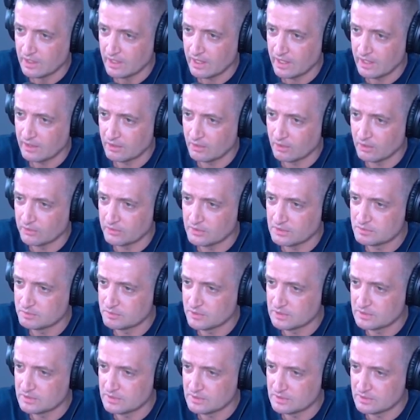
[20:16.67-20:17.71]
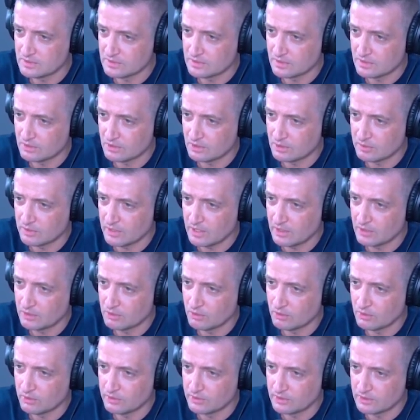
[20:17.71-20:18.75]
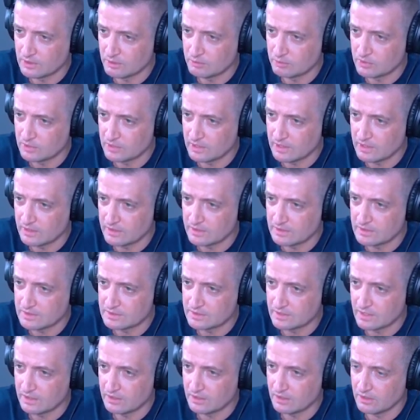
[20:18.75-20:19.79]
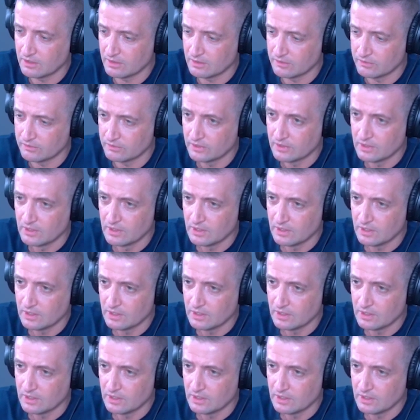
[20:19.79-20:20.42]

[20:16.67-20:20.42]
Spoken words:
and all these businesses are going to be headquartered in Liberland instead of